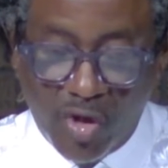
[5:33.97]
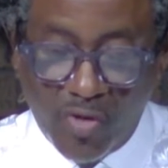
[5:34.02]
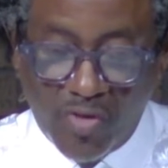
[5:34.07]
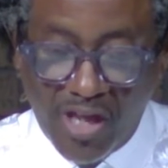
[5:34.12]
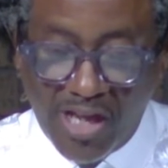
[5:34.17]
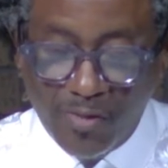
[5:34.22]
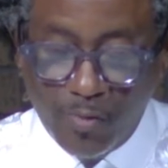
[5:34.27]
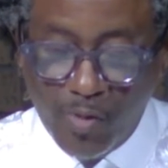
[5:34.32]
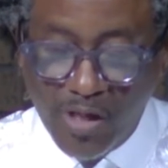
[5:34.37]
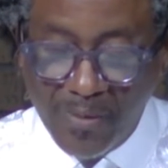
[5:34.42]
so
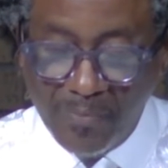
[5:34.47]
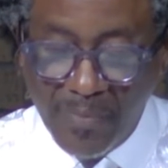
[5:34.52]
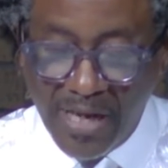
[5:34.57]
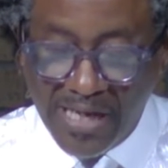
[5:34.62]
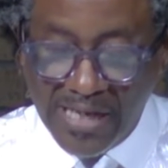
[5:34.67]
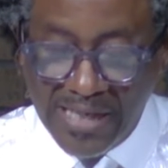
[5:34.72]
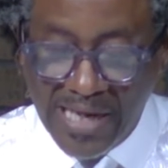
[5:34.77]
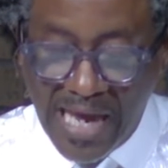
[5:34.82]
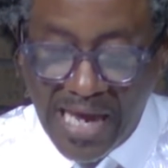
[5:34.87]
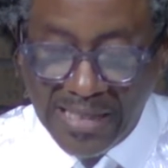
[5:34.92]
that we
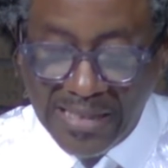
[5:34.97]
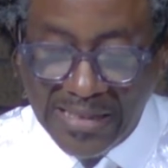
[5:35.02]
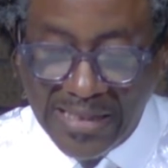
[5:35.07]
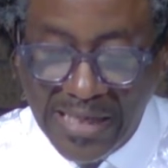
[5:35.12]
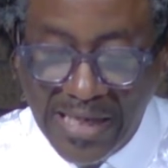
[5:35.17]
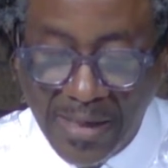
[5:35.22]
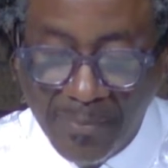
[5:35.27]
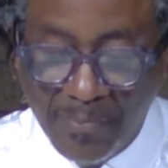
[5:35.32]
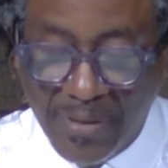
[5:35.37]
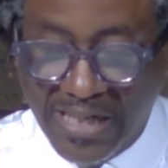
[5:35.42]
may not
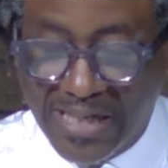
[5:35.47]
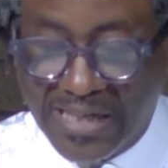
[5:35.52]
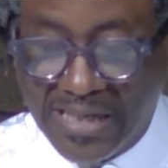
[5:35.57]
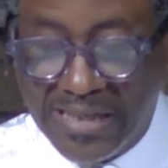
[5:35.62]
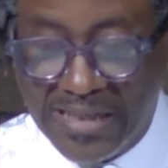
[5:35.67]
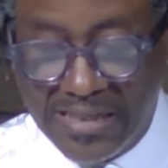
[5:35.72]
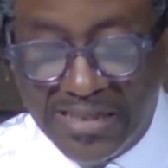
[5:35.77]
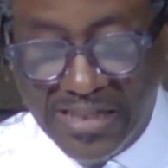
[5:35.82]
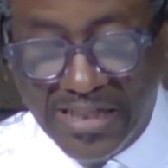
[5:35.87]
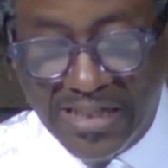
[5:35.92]
be
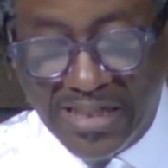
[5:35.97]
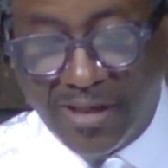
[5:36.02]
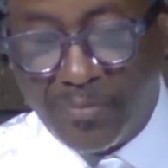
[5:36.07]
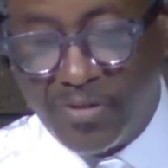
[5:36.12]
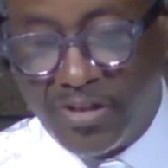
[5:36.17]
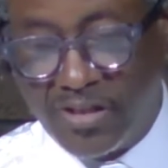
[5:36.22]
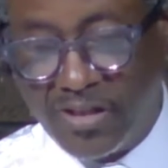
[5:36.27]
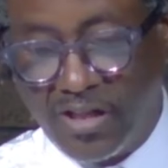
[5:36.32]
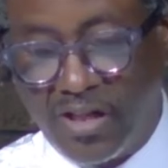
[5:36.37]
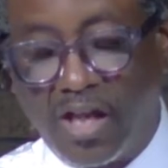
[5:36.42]

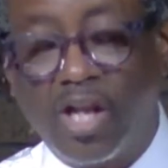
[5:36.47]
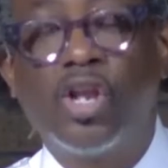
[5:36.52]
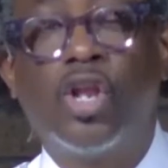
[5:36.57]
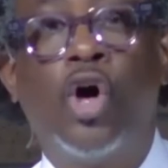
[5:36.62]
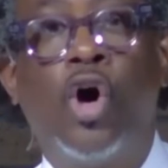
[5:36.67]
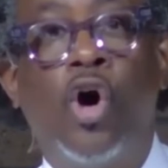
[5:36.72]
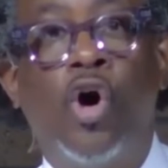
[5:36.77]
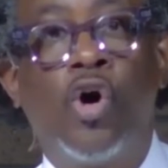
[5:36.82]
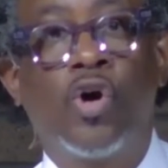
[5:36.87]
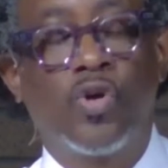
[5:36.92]
condemned
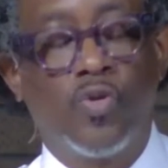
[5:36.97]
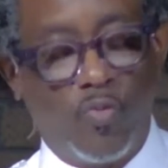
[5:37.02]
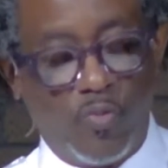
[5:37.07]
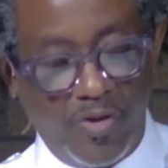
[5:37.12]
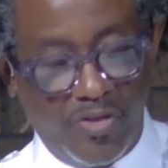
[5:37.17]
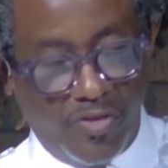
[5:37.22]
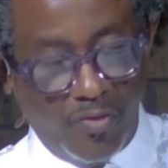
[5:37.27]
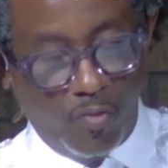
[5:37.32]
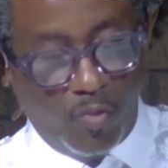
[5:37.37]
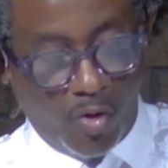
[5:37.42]

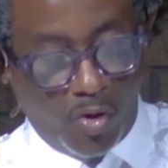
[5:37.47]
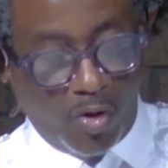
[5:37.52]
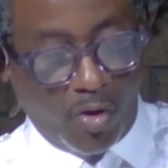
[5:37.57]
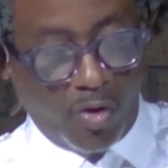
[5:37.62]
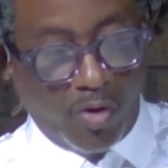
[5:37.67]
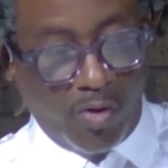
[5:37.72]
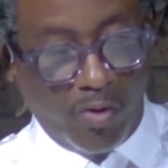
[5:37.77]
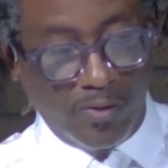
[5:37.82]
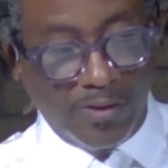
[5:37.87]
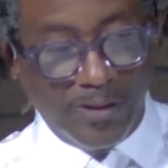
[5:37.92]
along with the
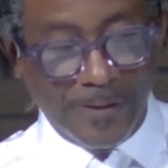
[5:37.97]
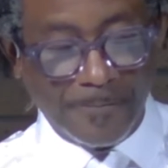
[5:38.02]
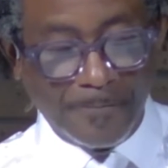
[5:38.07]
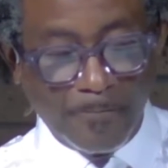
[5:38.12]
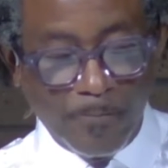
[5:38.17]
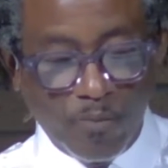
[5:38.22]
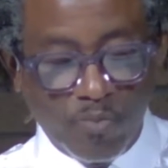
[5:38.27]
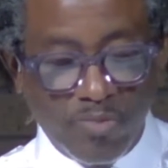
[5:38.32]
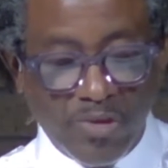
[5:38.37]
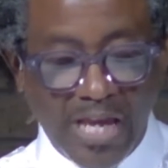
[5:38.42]
world.
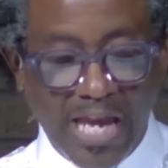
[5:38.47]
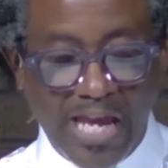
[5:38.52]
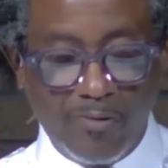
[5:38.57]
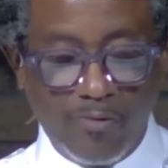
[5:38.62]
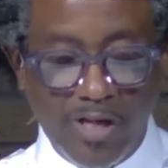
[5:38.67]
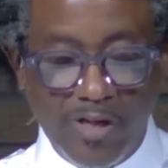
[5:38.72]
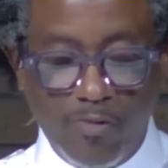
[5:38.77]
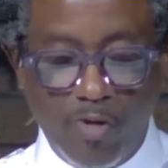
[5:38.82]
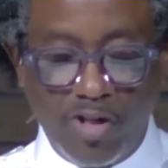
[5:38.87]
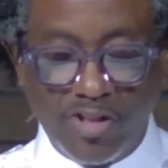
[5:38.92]

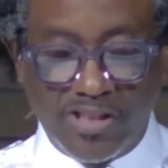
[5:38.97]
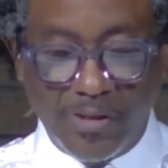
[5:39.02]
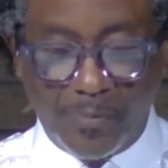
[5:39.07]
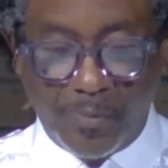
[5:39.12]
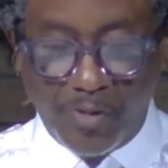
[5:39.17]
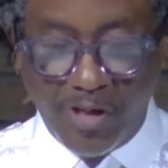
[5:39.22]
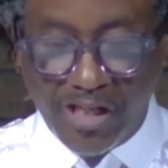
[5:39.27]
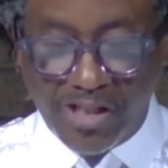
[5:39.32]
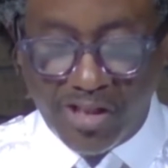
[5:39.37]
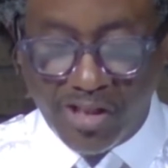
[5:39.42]
And we want to
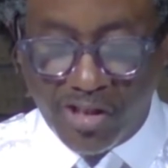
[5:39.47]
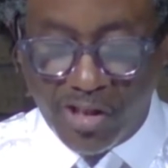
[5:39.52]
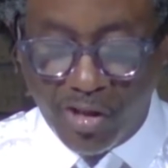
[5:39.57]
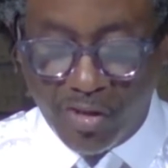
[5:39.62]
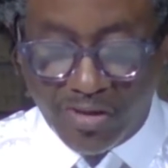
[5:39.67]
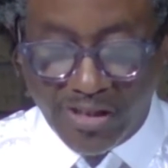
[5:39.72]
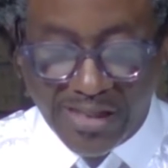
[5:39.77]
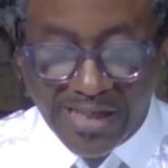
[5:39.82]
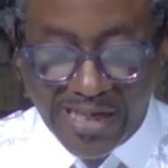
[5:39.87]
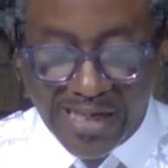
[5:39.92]
preach
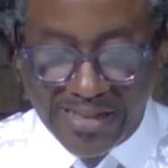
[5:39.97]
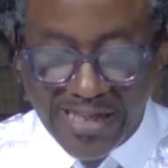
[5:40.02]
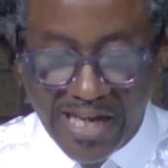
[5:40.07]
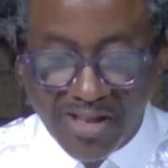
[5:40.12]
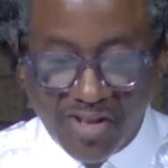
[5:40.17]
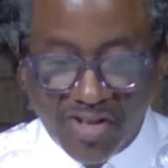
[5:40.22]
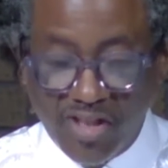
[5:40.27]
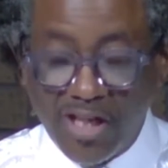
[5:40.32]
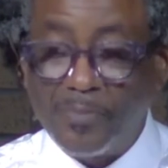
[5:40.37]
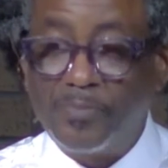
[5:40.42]
using as
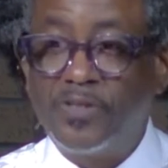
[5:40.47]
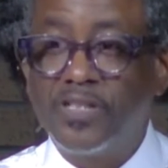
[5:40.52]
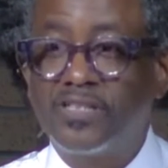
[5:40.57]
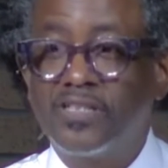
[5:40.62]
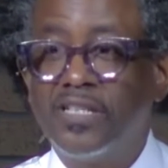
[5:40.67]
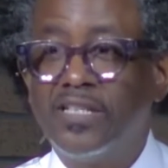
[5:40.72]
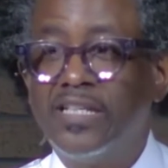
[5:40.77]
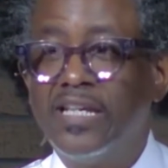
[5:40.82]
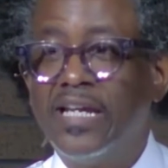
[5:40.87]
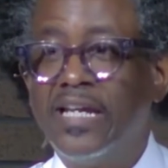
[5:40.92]
our
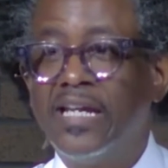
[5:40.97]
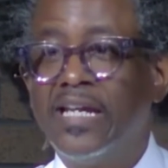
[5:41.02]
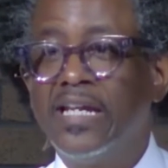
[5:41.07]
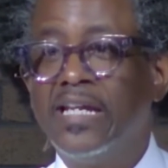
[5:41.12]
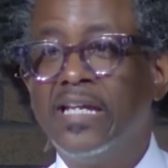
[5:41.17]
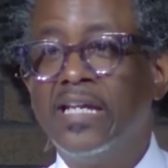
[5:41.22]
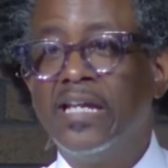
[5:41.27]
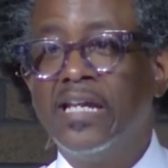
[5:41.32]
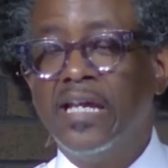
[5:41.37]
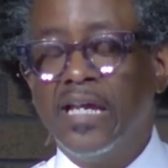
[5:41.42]
subject
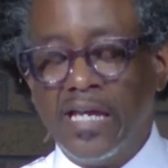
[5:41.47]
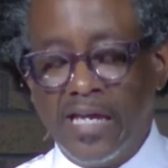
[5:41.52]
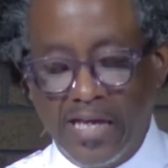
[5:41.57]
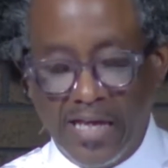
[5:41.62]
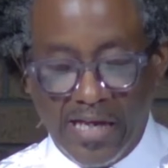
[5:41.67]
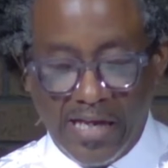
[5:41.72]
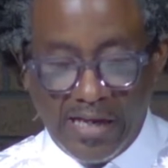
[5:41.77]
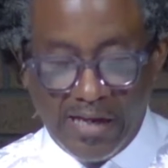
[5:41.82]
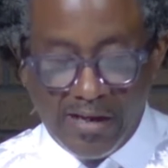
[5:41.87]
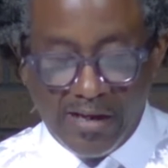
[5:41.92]
today
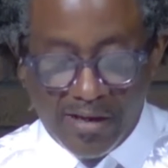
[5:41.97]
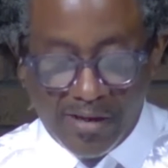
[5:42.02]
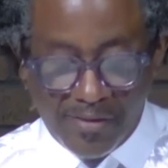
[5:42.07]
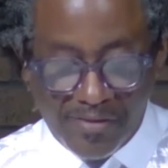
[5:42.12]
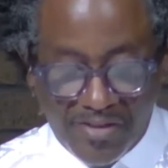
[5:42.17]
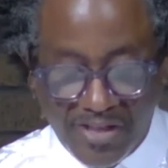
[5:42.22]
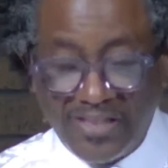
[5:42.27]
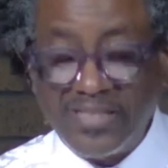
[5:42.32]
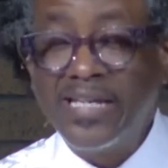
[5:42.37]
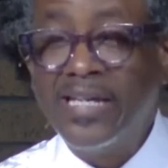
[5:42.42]

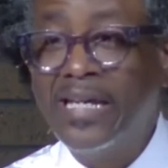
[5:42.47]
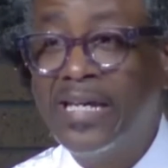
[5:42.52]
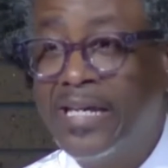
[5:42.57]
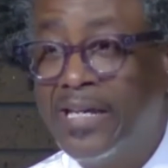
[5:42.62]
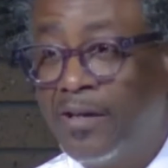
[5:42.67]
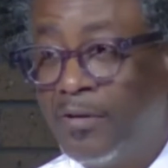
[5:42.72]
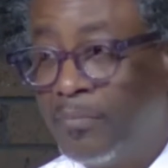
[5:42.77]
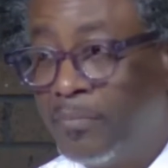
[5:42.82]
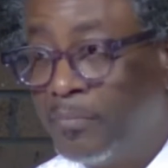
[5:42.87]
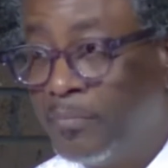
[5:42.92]
uh, this
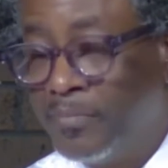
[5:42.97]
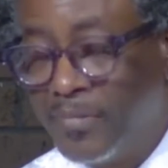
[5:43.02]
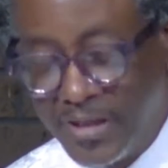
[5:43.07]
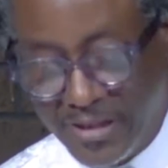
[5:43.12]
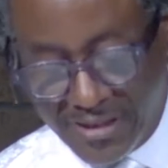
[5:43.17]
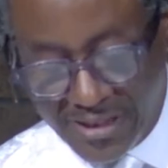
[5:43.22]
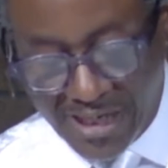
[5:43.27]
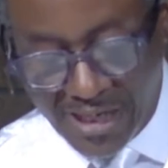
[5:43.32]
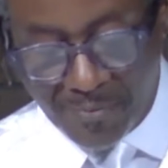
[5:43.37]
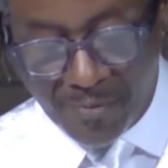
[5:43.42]
hymn,
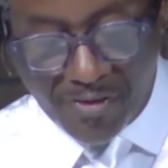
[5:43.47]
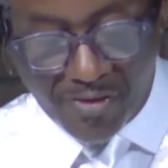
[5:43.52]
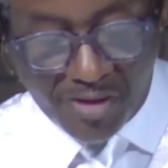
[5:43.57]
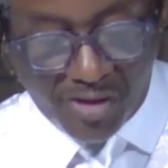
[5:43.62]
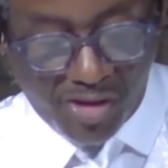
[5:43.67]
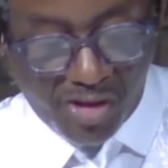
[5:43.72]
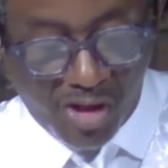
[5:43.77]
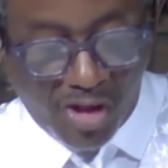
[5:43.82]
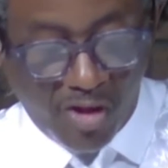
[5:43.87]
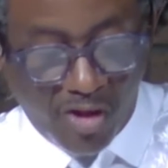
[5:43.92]
this hymn of
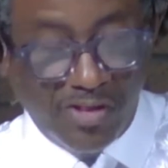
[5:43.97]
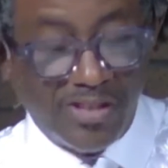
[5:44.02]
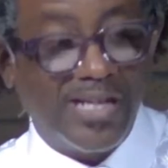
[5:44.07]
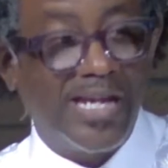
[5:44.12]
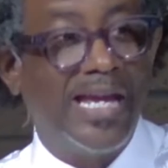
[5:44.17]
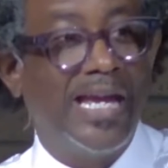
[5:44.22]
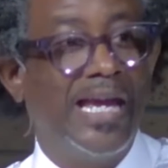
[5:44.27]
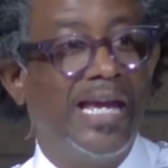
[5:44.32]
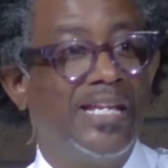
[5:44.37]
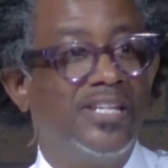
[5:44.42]
the church,
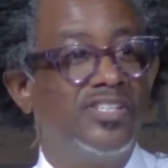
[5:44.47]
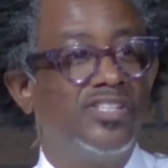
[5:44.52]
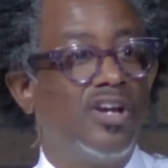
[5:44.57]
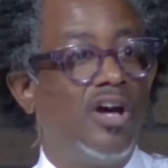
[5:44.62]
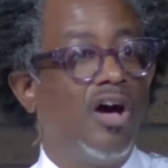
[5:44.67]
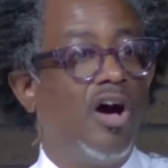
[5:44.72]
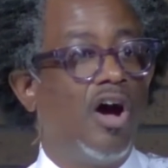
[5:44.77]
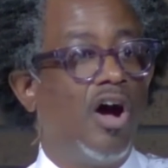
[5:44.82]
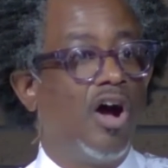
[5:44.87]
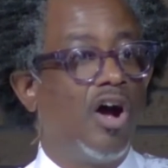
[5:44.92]
and
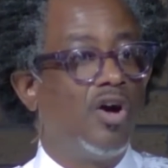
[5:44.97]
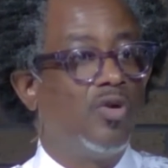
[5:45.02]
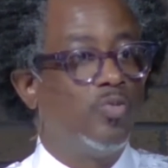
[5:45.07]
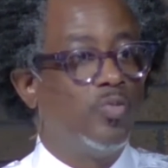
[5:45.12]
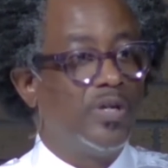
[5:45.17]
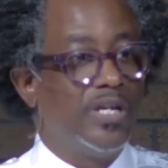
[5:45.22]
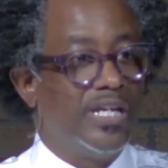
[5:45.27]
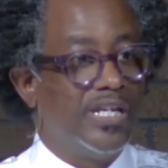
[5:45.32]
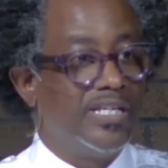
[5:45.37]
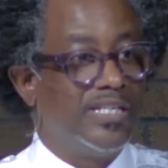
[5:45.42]
are
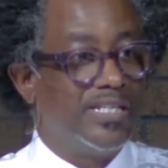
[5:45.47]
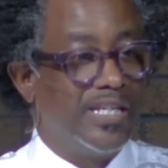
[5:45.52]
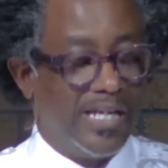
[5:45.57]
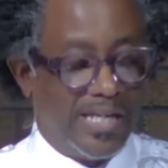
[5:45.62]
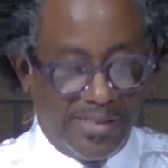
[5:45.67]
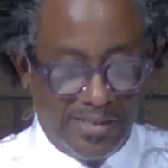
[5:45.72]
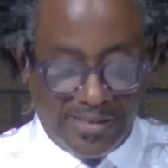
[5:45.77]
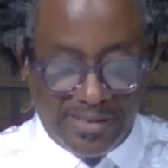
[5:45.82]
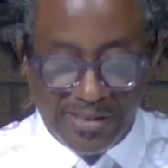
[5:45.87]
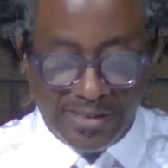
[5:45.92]
we
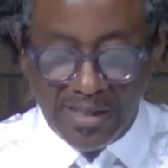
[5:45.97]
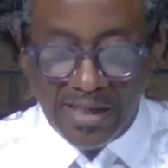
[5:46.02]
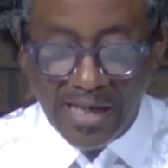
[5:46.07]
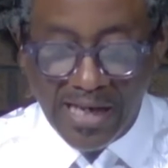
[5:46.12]
yet